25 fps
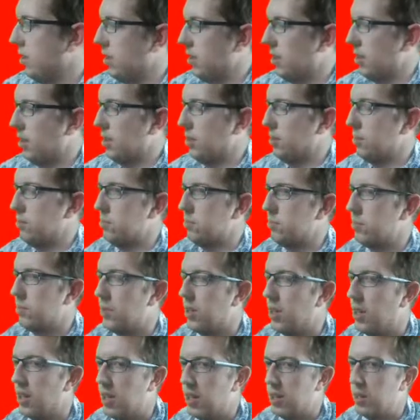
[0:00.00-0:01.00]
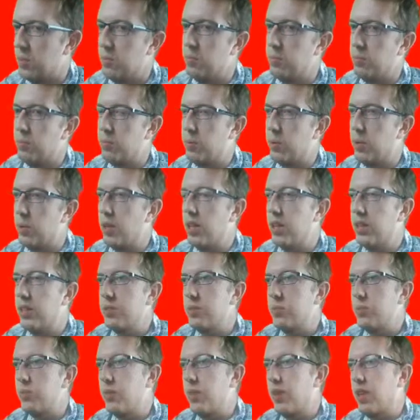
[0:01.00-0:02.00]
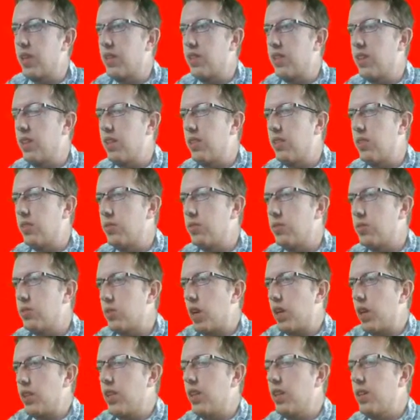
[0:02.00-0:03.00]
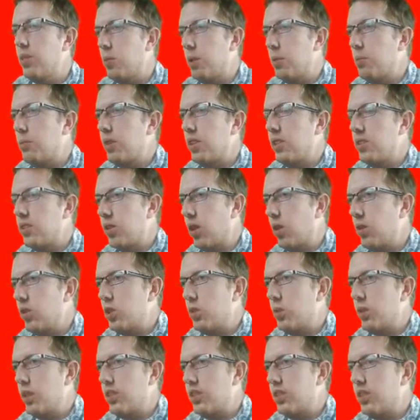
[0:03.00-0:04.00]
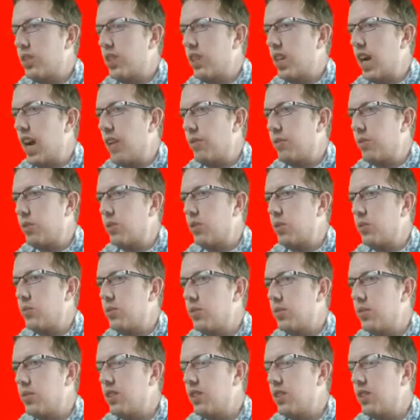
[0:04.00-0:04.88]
but I think what I'm going to start doing is in the afternoons.